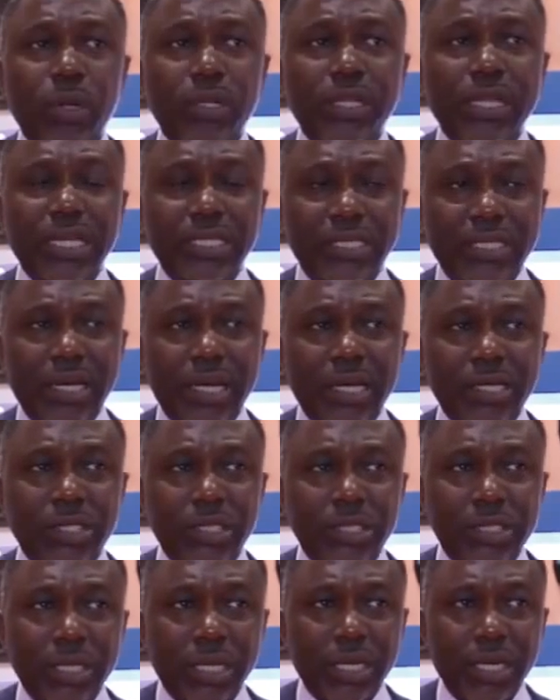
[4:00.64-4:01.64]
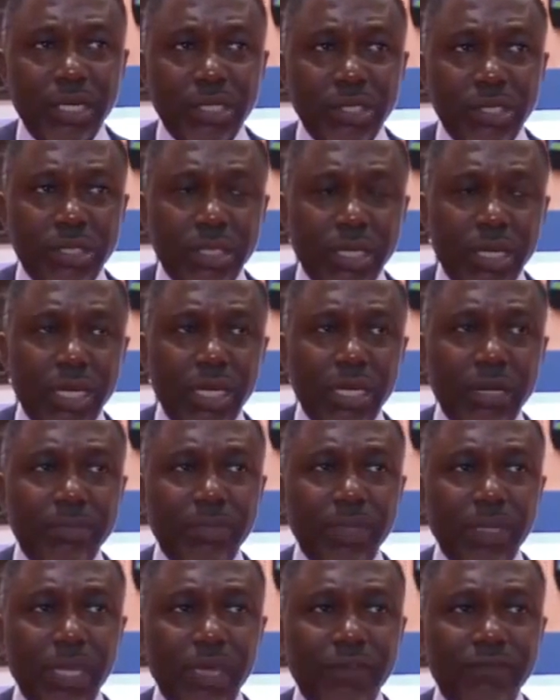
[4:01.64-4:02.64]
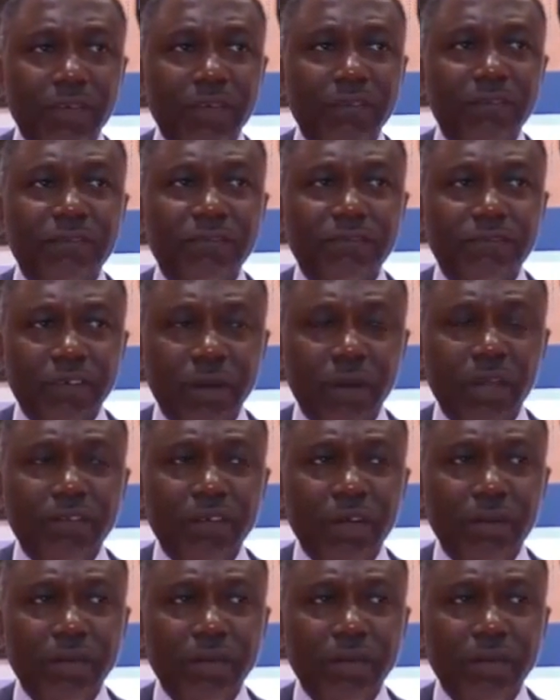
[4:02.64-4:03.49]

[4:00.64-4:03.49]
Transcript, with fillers: What that does is uh, give a very,